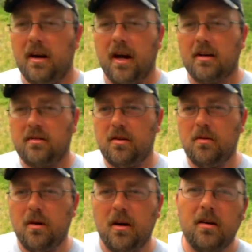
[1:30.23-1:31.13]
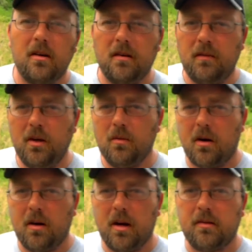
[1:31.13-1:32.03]
That's 200 of you
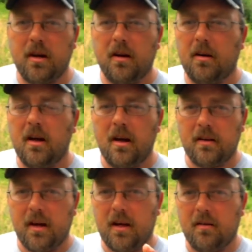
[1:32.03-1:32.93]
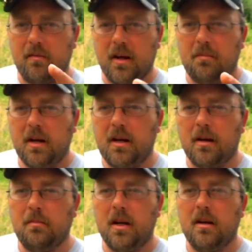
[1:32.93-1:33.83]
all out there that have let me
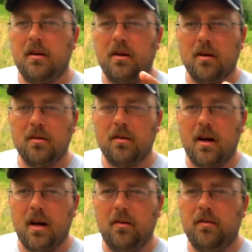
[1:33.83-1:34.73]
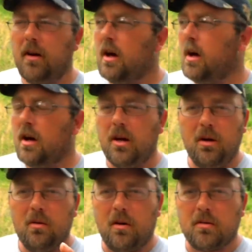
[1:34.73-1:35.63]
come into your life.
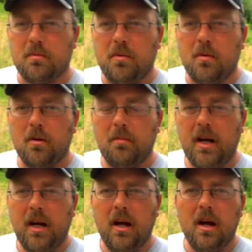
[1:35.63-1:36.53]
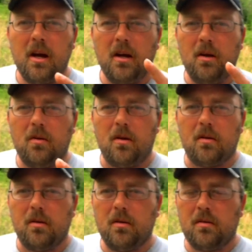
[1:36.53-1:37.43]
You all support me. You
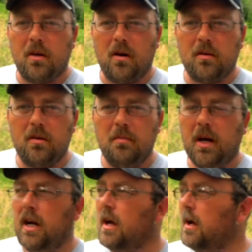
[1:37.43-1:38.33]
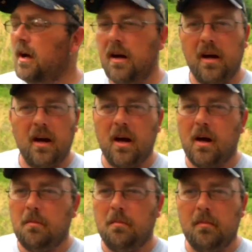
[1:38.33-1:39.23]
all talk to me.
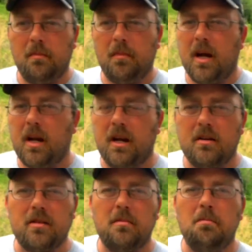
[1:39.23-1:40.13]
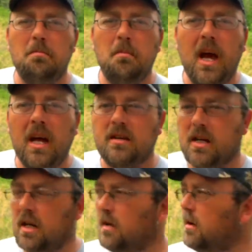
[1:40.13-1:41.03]
Man, it is
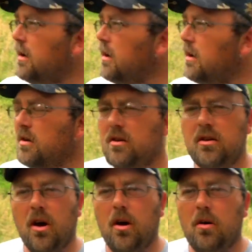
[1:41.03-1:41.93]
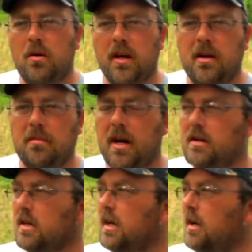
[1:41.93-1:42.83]
amazing. Totally amazing.